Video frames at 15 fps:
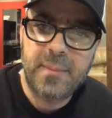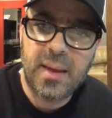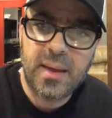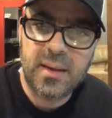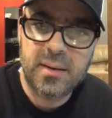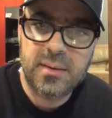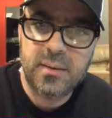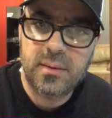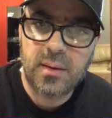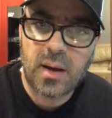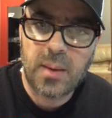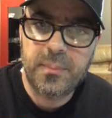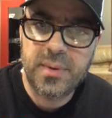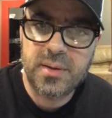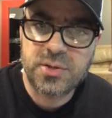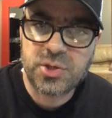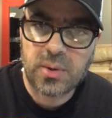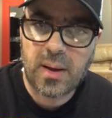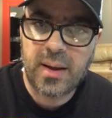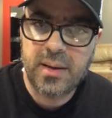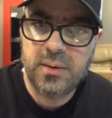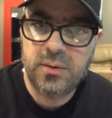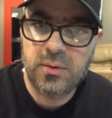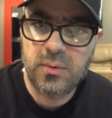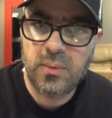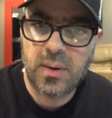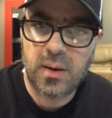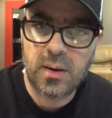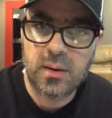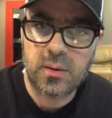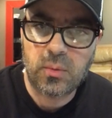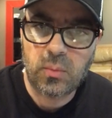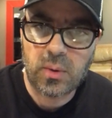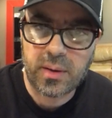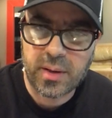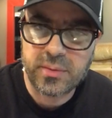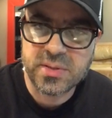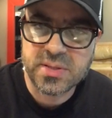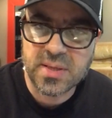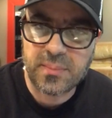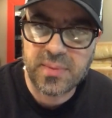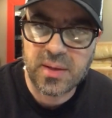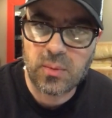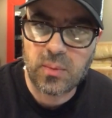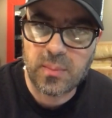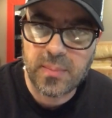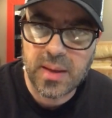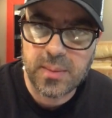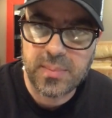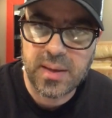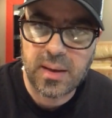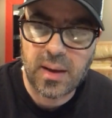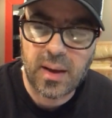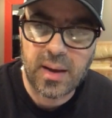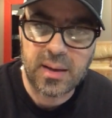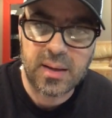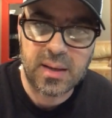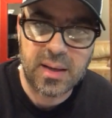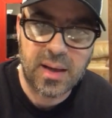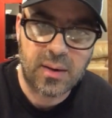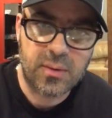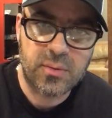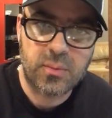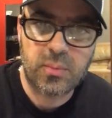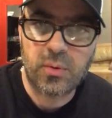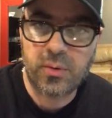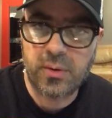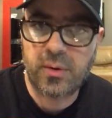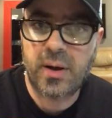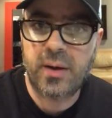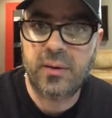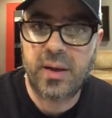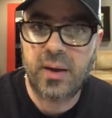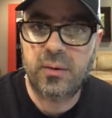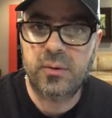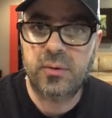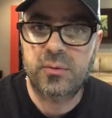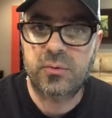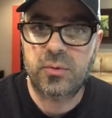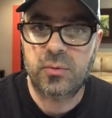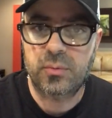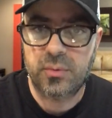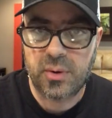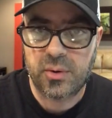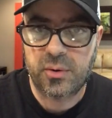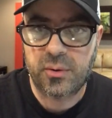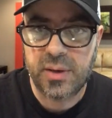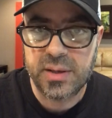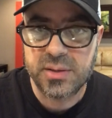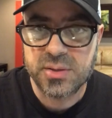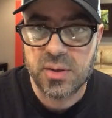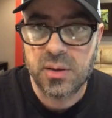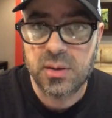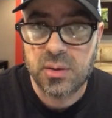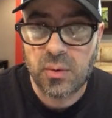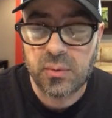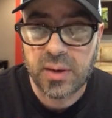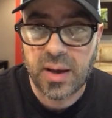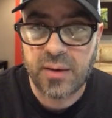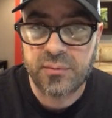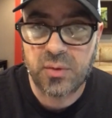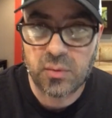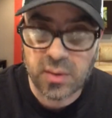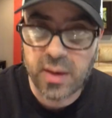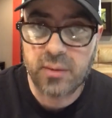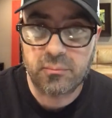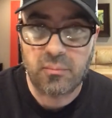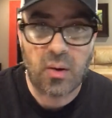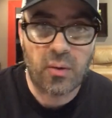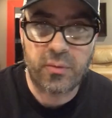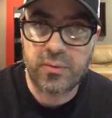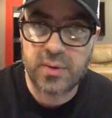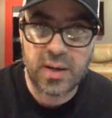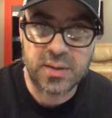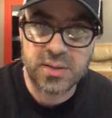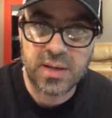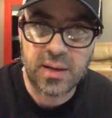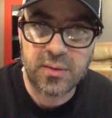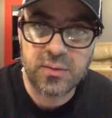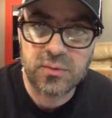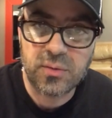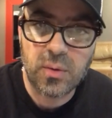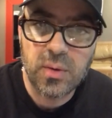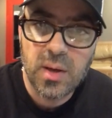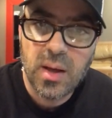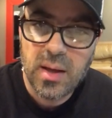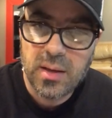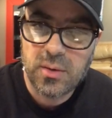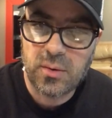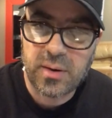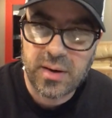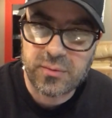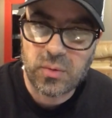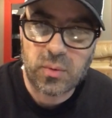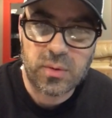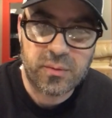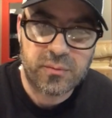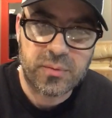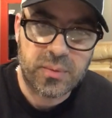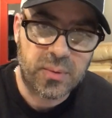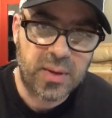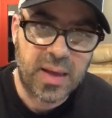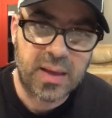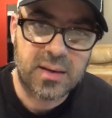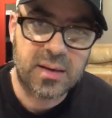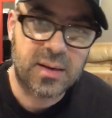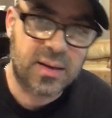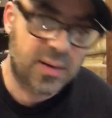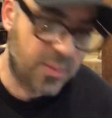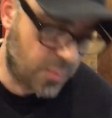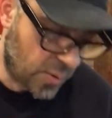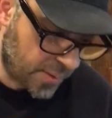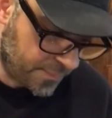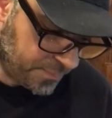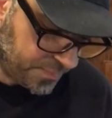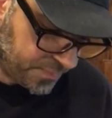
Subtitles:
and I'm going to try to work out something where maybe I can carry the Broken Ground counters through Ritterkrieg, so you don't have to, like, all their nationalities, so you don't have to order them from Canada anymore.